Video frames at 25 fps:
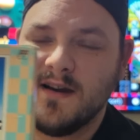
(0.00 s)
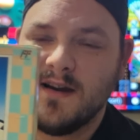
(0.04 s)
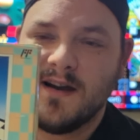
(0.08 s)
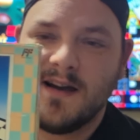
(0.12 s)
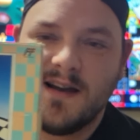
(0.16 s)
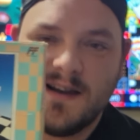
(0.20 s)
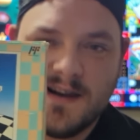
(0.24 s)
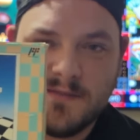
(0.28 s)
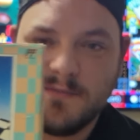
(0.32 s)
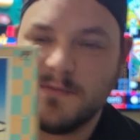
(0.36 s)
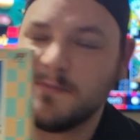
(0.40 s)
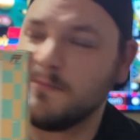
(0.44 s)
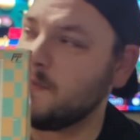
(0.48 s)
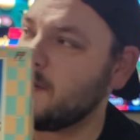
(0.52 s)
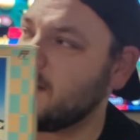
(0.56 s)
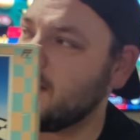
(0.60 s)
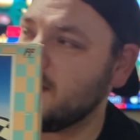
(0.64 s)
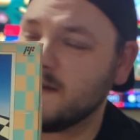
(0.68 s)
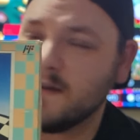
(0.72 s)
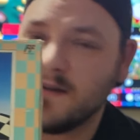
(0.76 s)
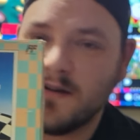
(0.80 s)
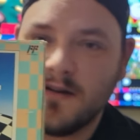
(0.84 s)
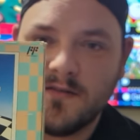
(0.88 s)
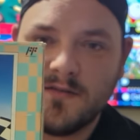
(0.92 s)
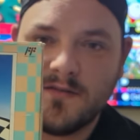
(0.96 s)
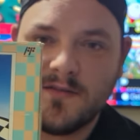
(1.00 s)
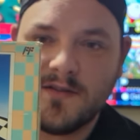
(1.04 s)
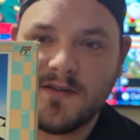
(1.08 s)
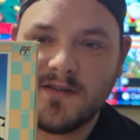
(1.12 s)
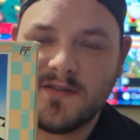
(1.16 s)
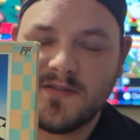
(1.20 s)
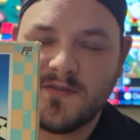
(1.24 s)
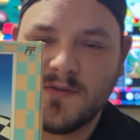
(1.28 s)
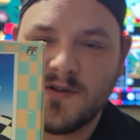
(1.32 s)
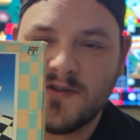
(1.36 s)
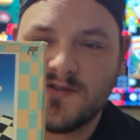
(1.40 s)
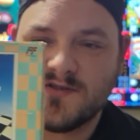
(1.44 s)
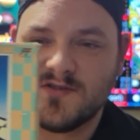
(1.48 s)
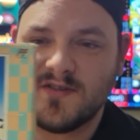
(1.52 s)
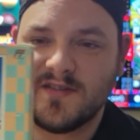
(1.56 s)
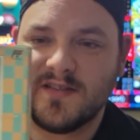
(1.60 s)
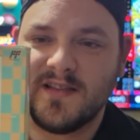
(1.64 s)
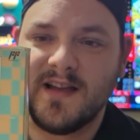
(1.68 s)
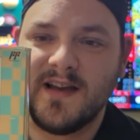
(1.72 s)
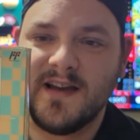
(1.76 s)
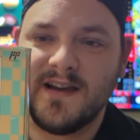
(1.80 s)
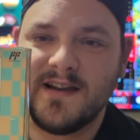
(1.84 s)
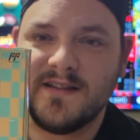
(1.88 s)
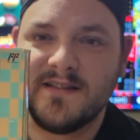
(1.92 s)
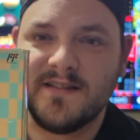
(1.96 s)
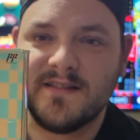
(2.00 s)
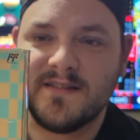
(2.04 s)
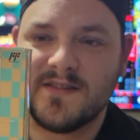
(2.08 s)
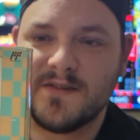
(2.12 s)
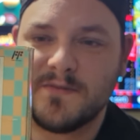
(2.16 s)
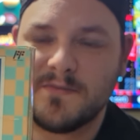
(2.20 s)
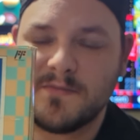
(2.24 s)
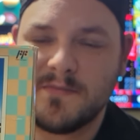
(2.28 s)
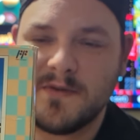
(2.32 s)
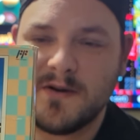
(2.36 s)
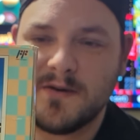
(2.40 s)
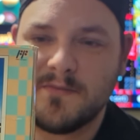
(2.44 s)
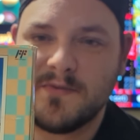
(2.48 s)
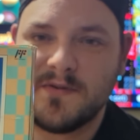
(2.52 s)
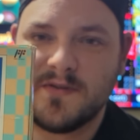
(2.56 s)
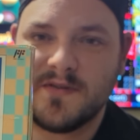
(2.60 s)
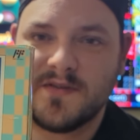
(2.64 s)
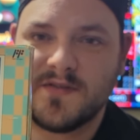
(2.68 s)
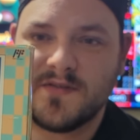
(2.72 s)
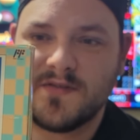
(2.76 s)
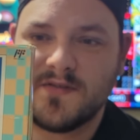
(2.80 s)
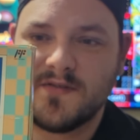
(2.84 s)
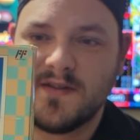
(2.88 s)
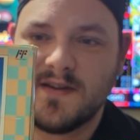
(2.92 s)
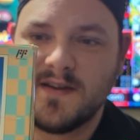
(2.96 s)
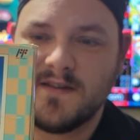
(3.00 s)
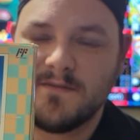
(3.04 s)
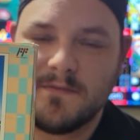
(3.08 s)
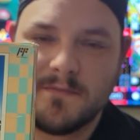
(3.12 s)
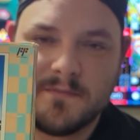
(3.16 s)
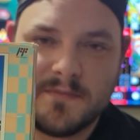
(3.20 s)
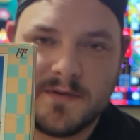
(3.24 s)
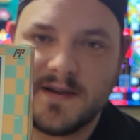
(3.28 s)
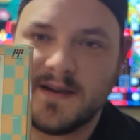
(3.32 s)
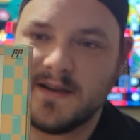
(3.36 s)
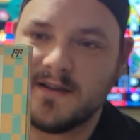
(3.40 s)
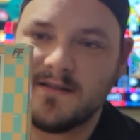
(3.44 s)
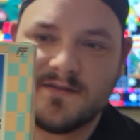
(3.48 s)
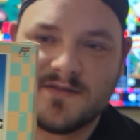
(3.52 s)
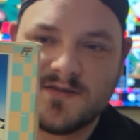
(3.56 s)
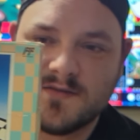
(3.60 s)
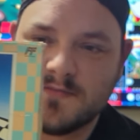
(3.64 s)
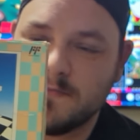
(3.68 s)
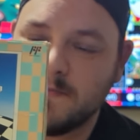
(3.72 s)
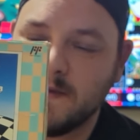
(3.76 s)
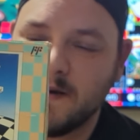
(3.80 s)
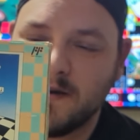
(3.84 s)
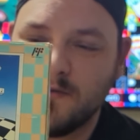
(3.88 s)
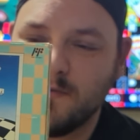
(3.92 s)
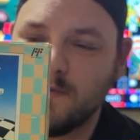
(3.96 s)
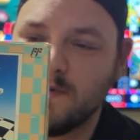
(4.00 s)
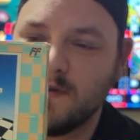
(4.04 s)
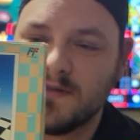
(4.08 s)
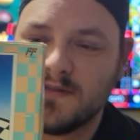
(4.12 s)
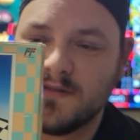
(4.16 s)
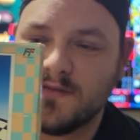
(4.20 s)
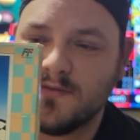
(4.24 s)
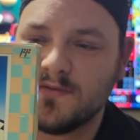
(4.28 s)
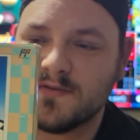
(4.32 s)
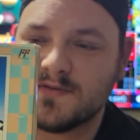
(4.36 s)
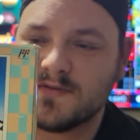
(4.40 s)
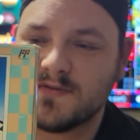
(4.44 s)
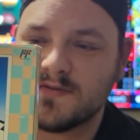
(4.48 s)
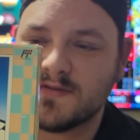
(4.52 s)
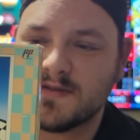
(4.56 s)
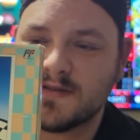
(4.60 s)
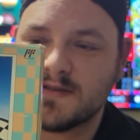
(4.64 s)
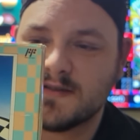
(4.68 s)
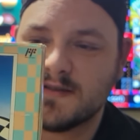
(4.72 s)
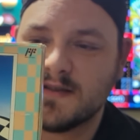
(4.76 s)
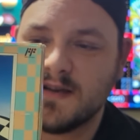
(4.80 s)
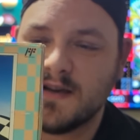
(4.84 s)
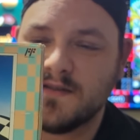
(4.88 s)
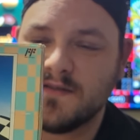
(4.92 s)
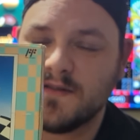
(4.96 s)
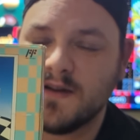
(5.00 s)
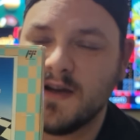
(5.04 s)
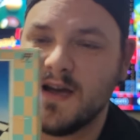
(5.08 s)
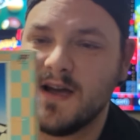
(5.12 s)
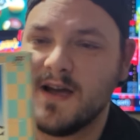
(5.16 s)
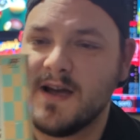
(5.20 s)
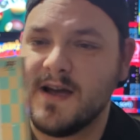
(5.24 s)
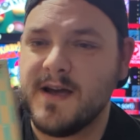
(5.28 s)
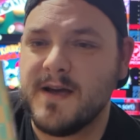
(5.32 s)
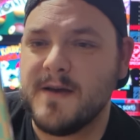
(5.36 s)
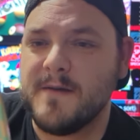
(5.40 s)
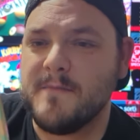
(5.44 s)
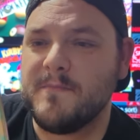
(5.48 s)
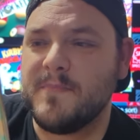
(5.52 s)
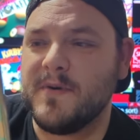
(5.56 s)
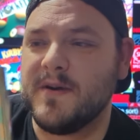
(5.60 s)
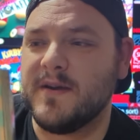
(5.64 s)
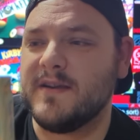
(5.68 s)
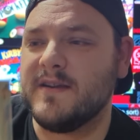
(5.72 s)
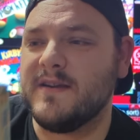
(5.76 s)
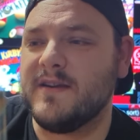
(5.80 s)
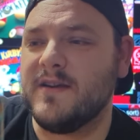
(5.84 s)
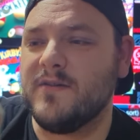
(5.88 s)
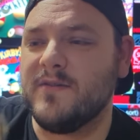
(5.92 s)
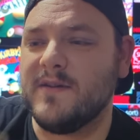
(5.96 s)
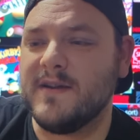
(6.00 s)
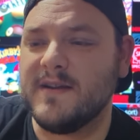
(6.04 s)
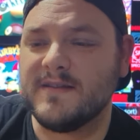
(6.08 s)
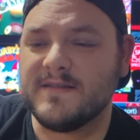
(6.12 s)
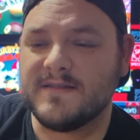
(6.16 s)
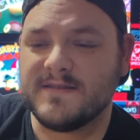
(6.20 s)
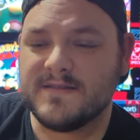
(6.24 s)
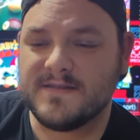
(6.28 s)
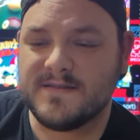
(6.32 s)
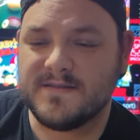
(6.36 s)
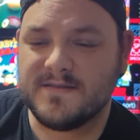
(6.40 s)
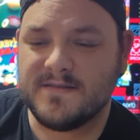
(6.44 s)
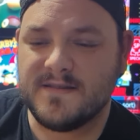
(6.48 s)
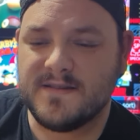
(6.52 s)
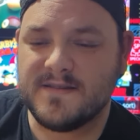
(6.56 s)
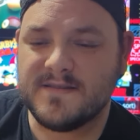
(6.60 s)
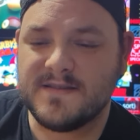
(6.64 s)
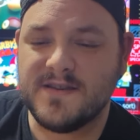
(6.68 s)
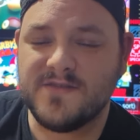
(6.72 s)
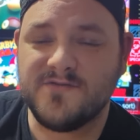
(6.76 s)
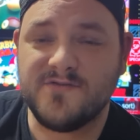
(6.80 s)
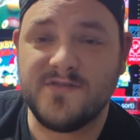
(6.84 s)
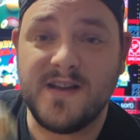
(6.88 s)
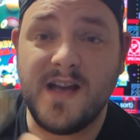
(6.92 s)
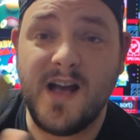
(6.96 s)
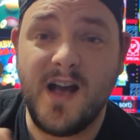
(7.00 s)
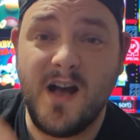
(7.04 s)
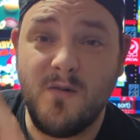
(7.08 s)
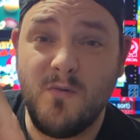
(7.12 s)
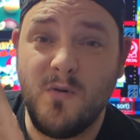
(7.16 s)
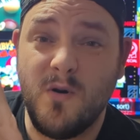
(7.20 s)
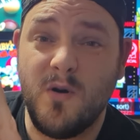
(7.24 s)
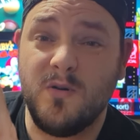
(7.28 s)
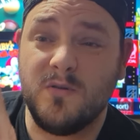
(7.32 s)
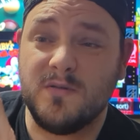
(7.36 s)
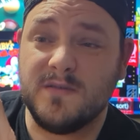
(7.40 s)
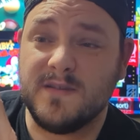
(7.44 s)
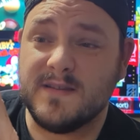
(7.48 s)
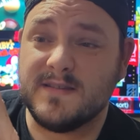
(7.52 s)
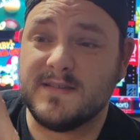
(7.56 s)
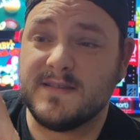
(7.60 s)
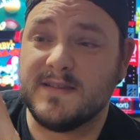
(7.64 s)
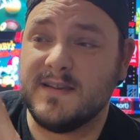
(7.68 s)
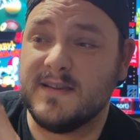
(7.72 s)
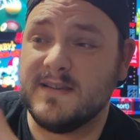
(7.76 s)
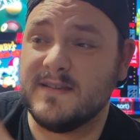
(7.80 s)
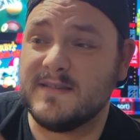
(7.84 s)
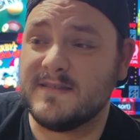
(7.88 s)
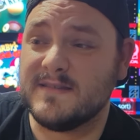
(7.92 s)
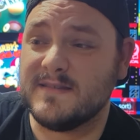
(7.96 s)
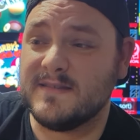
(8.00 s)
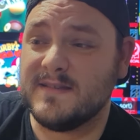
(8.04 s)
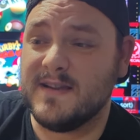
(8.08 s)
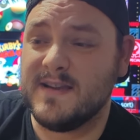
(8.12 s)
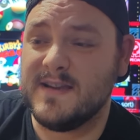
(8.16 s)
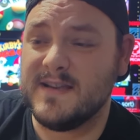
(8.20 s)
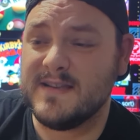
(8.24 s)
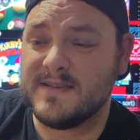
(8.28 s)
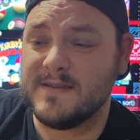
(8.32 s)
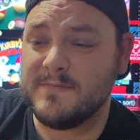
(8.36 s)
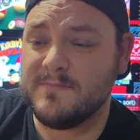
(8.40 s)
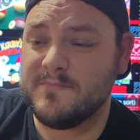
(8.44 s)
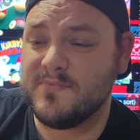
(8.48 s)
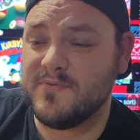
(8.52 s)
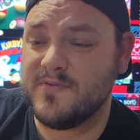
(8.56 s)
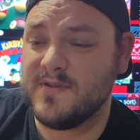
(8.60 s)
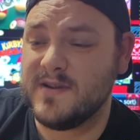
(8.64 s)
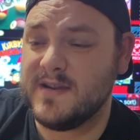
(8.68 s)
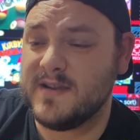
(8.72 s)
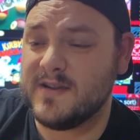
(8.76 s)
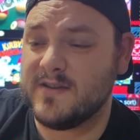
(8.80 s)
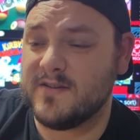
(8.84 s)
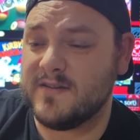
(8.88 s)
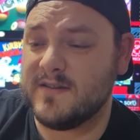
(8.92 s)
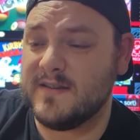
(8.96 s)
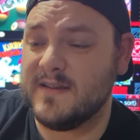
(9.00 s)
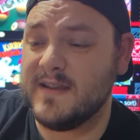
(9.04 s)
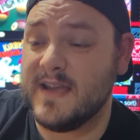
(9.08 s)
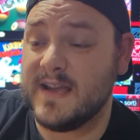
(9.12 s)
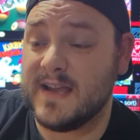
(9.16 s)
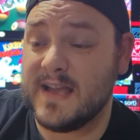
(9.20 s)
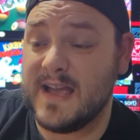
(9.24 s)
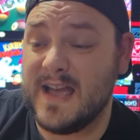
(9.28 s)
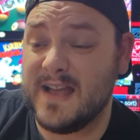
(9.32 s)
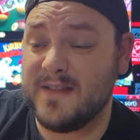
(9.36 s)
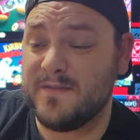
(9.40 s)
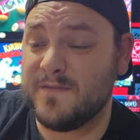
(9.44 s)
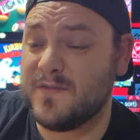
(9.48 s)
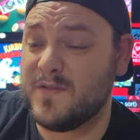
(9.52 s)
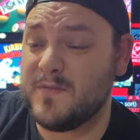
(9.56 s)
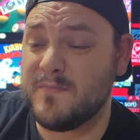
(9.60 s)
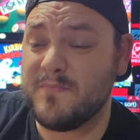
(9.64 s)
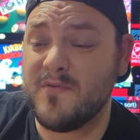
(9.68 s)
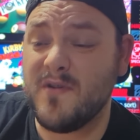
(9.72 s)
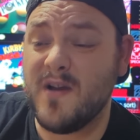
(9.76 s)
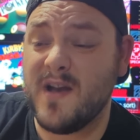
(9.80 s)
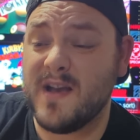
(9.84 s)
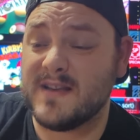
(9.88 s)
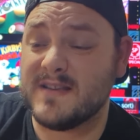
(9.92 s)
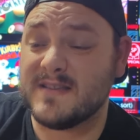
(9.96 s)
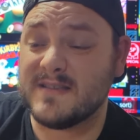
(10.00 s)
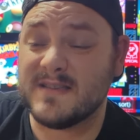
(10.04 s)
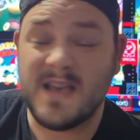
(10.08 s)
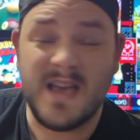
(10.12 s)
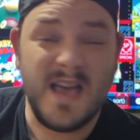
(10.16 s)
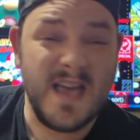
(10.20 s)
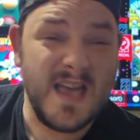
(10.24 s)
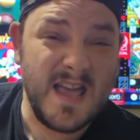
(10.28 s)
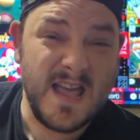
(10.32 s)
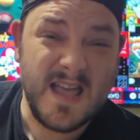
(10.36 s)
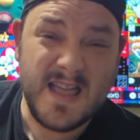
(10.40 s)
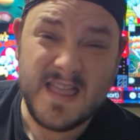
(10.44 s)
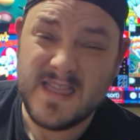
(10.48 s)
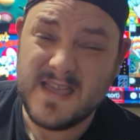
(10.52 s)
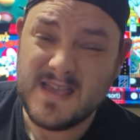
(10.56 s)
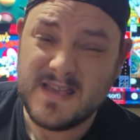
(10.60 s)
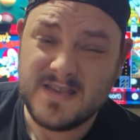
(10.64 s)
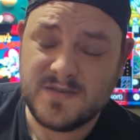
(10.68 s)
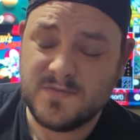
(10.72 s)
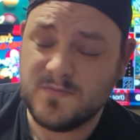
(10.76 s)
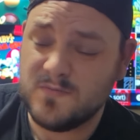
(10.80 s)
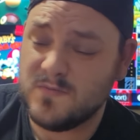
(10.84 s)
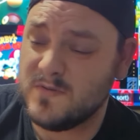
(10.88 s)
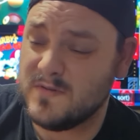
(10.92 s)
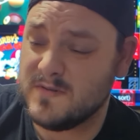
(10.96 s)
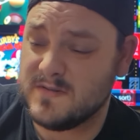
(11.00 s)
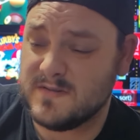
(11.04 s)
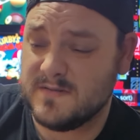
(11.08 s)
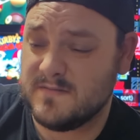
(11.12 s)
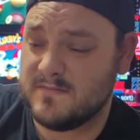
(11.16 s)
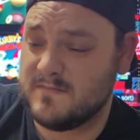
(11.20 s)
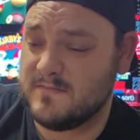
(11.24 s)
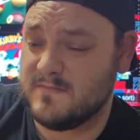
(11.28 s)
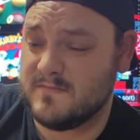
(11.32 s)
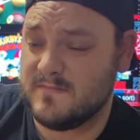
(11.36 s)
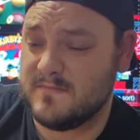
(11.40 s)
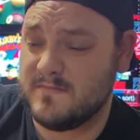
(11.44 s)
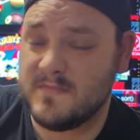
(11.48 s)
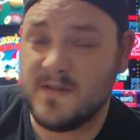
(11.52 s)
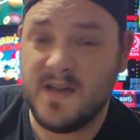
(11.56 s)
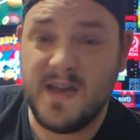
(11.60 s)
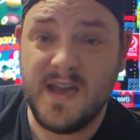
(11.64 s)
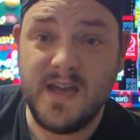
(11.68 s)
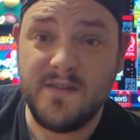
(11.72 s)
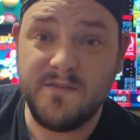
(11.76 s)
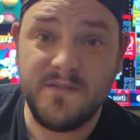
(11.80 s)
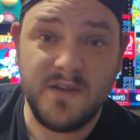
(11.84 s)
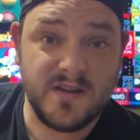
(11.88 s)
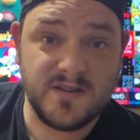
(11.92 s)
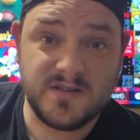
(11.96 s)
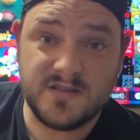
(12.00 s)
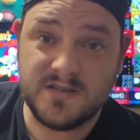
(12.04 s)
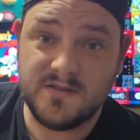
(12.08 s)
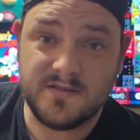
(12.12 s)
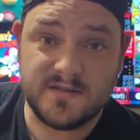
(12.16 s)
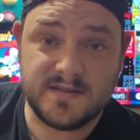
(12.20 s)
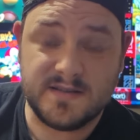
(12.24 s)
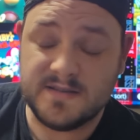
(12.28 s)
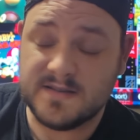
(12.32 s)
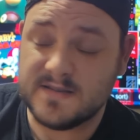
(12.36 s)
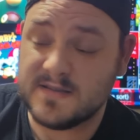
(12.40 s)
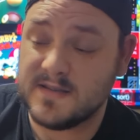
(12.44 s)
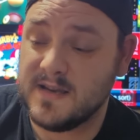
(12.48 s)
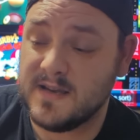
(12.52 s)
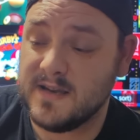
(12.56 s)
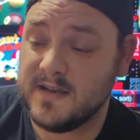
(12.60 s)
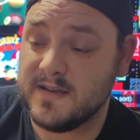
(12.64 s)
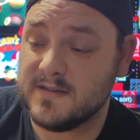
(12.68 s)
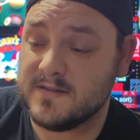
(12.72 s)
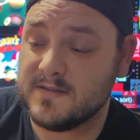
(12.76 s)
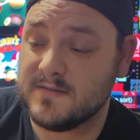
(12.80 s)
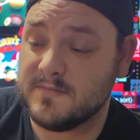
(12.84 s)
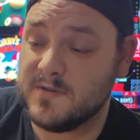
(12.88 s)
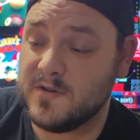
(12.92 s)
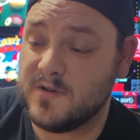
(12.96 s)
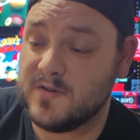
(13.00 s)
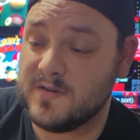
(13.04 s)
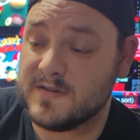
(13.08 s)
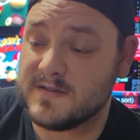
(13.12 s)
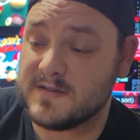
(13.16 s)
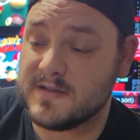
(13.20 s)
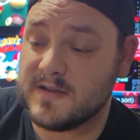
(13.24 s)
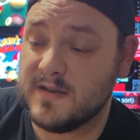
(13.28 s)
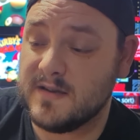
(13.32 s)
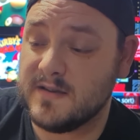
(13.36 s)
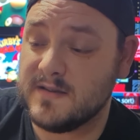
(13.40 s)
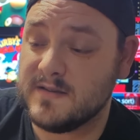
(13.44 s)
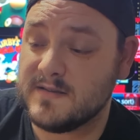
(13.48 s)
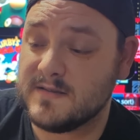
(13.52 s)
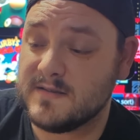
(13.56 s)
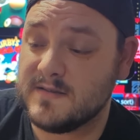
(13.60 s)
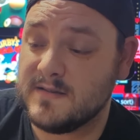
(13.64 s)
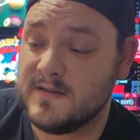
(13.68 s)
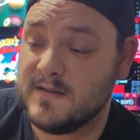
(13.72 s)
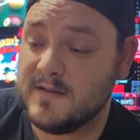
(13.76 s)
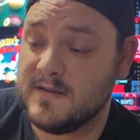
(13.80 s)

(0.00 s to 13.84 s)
And I've been playing it on the Switch Online, Super Mario Brothers 3. I've been playing Super Mario World, all sorts of stuff. But it's, considering how old this is, it's in pretty good nick. And for the price, I haven't actually looked inside, to be honest, guys.